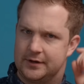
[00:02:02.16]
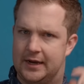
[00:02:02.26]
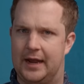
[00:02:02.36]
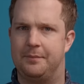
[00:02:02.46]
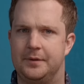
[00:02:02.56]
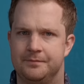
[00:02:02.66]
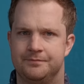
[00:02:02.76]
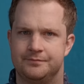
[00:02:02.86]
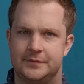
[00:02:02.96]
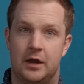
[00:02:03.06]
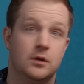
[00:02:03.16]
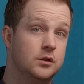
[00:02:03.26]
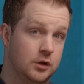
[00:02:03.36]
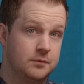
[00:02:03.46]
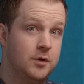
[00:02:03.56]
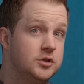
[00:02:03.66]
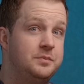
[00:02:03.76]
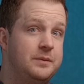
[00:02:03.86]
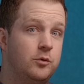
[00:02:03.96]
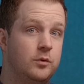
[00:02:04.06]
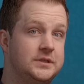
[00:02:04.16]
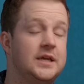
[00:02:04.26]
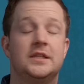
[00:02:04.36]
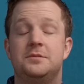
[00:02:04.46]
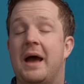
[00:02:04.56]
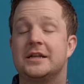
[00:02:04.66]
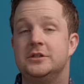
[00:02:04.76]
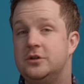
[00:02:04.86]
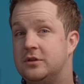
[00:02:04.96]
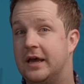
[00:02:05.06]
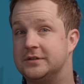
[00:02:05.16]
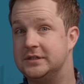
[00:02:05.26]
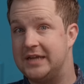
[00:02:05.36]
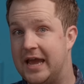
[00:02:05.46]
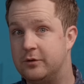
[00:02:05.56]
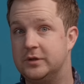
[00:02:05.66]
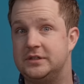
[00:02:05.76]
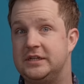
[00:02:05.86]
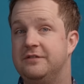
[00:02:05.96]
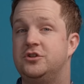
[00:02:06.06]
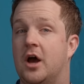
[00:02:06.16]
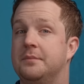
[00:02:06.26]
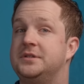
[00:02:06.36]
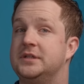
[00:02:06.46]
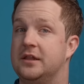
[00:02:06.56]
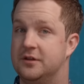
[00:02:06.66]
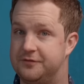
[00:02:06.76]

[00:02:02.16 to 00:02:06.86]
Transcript: going to happen. Now, look, most people will take this back to 2010 when Steve Jobs said the